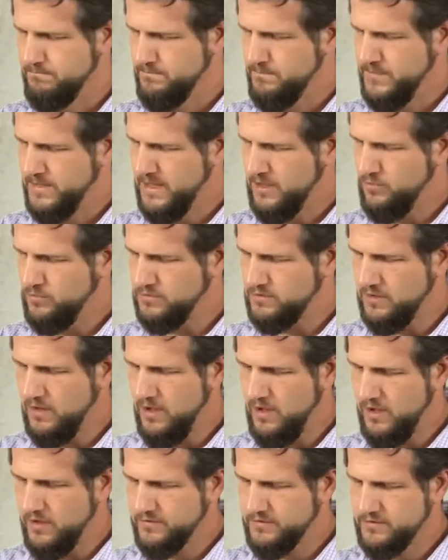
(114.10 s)
He was
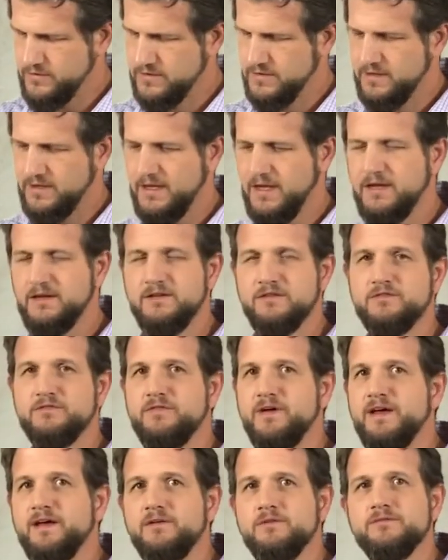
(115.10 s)
lost and is
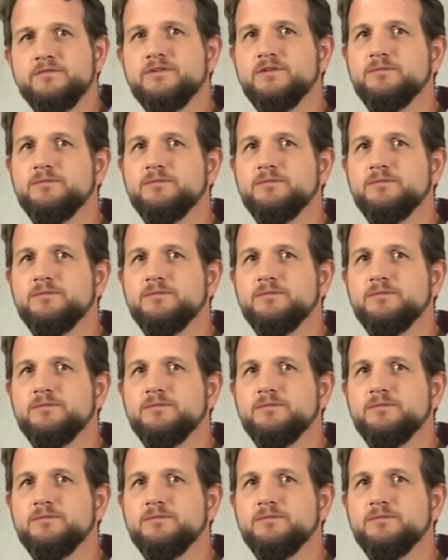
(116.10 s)
found."